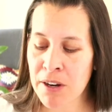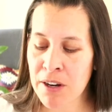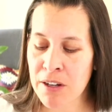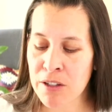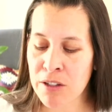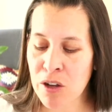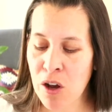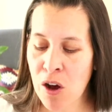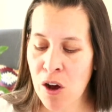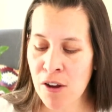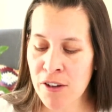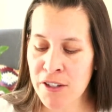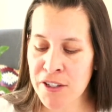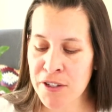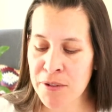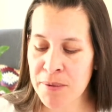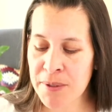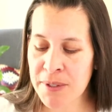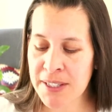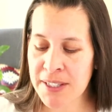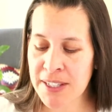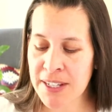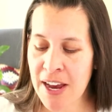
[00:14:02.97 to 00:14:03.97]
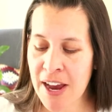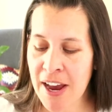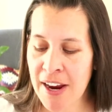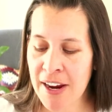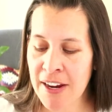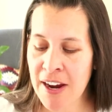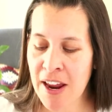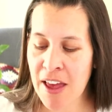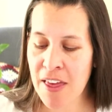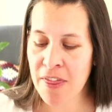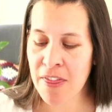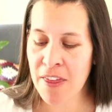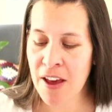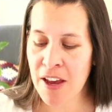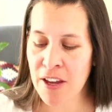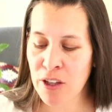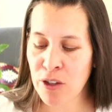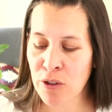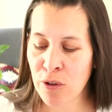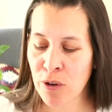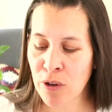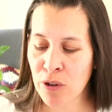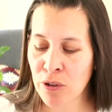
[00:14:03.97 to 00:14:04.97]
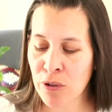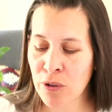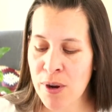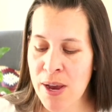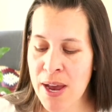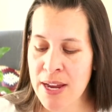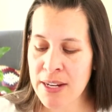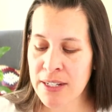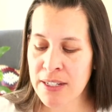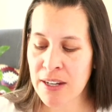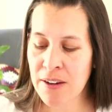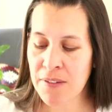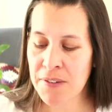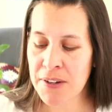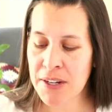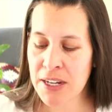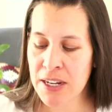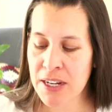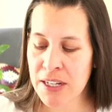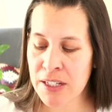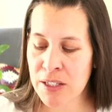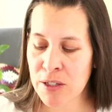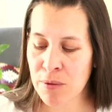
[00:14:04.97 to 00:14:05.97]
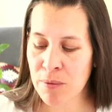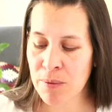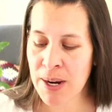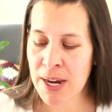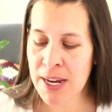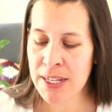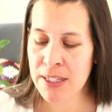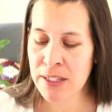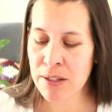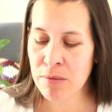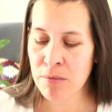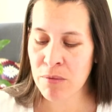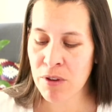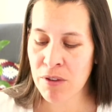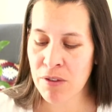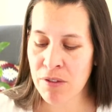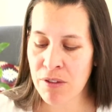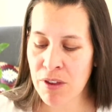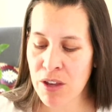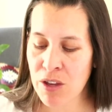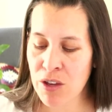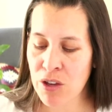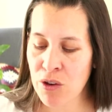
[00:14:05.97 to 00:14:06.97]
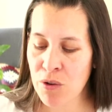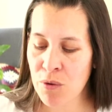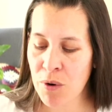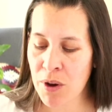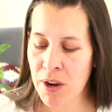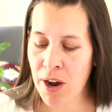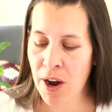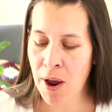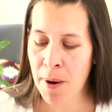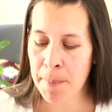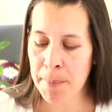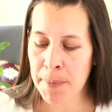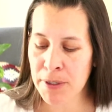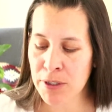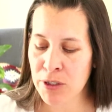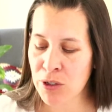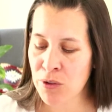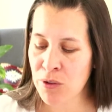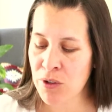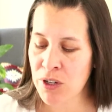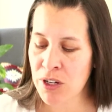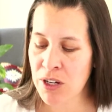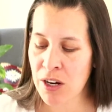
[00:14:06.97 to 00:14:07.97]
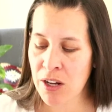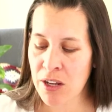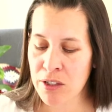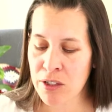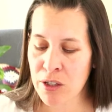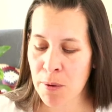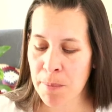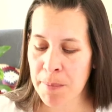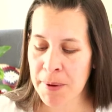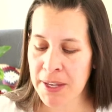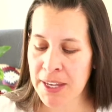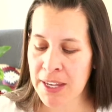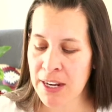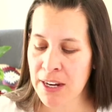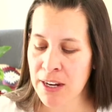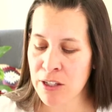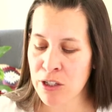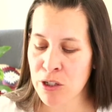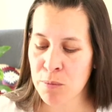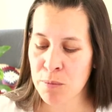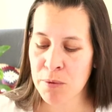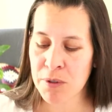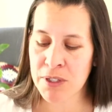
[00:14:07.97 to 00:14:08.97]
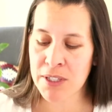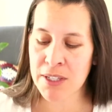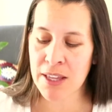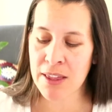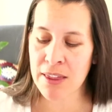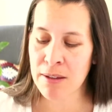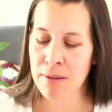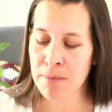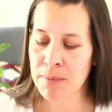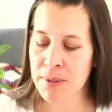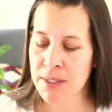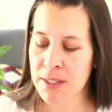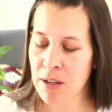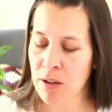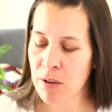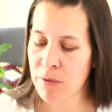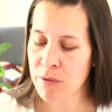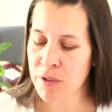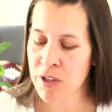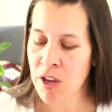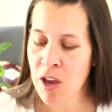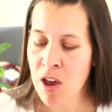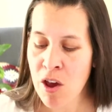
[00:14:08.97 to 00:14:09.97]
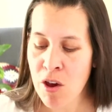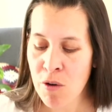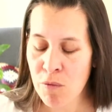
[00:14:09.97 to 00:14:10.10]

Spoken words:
is also a sign that your creativity is arising within you and opportunities are beginning to present themselves.